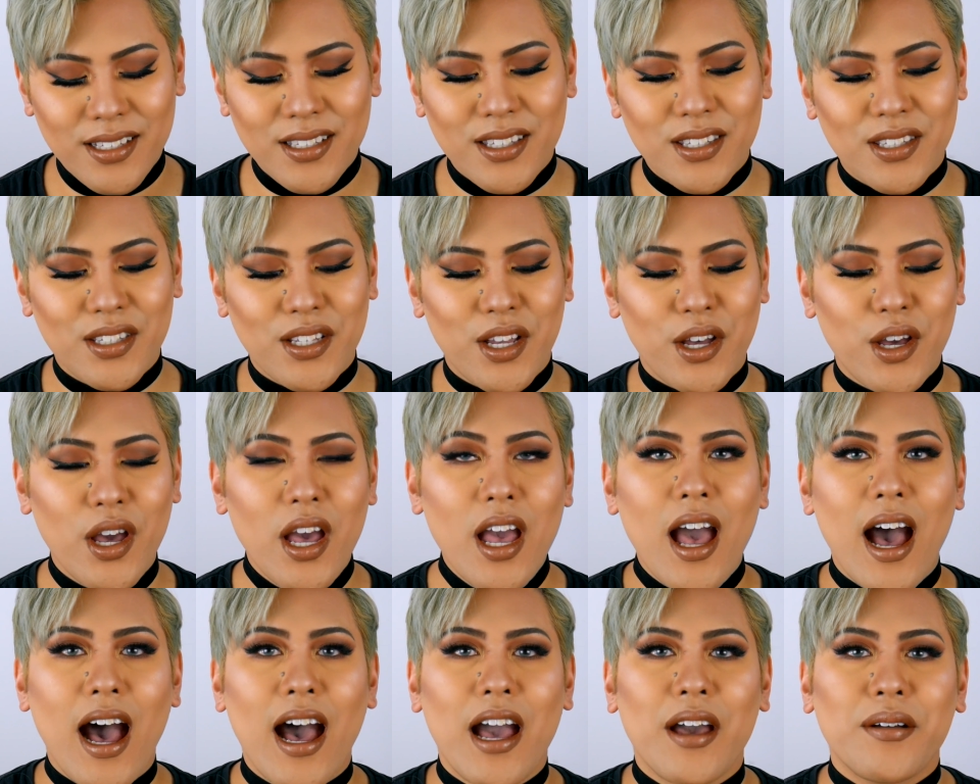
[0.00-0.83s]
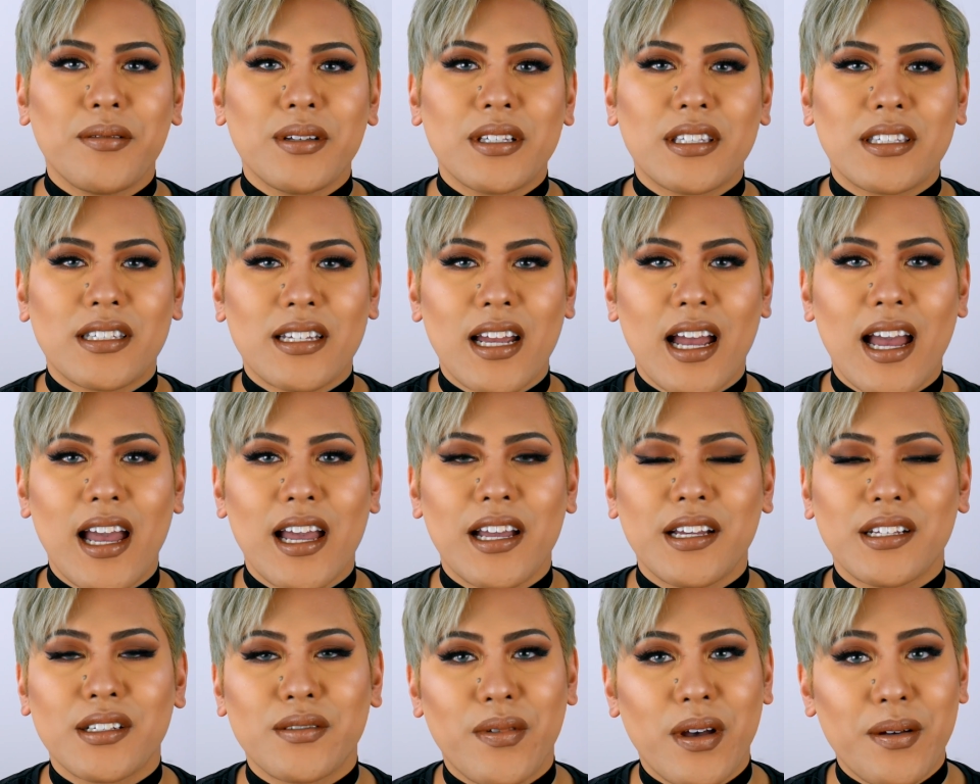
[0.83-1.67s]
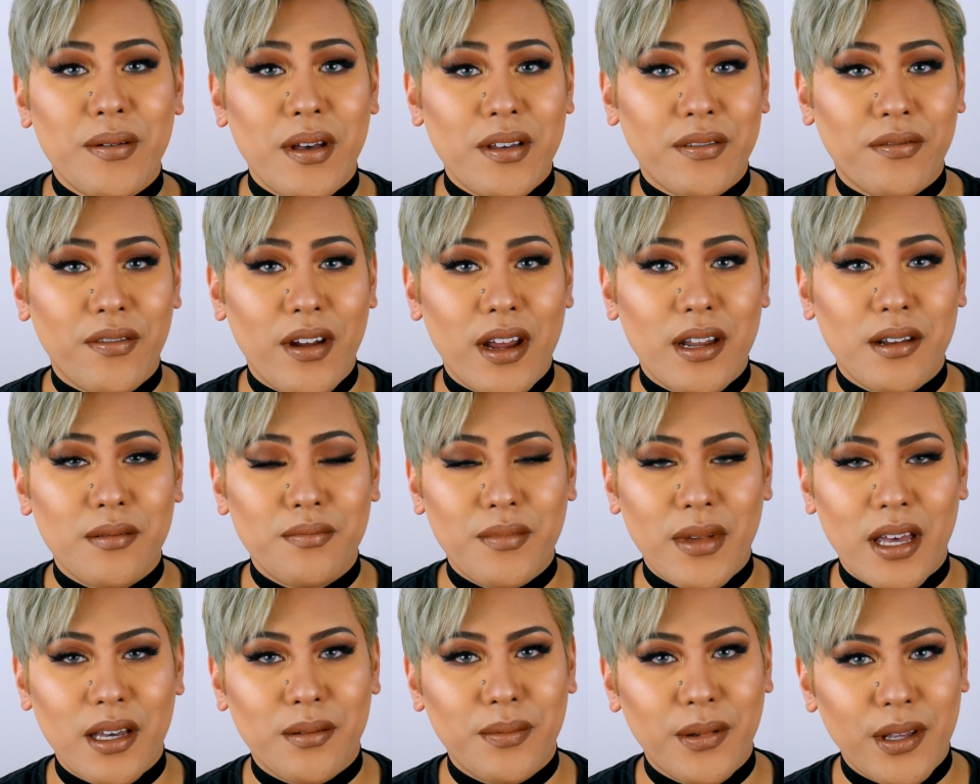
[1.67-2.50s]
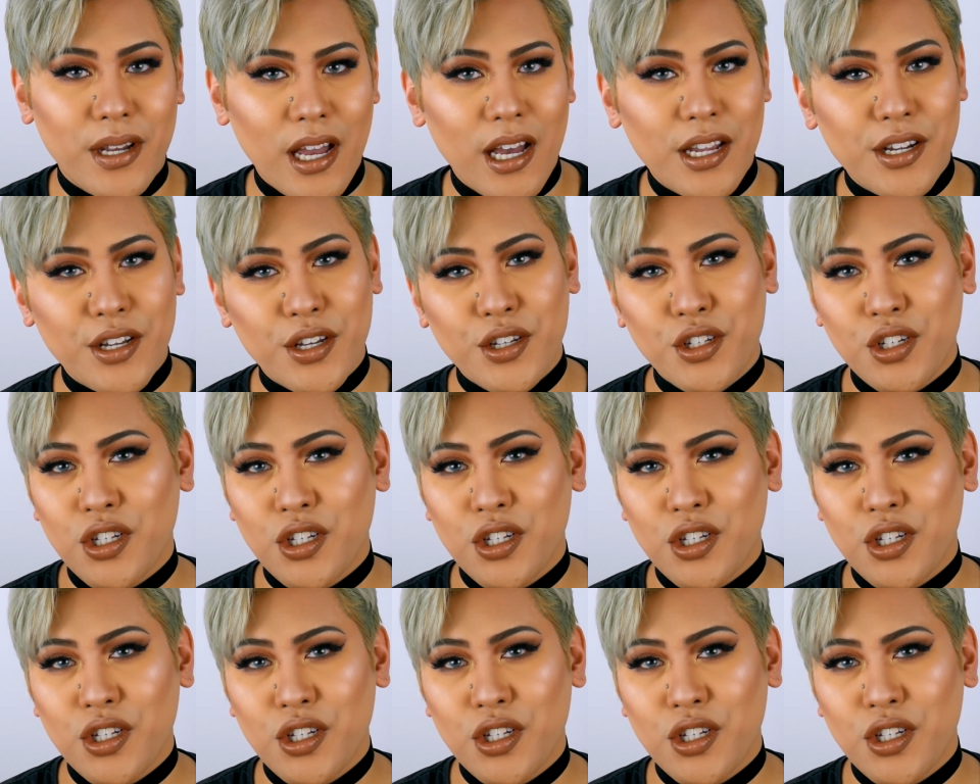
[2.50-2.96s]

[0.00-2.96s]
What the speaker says: So I was tagged by my friend Meg Bernardo.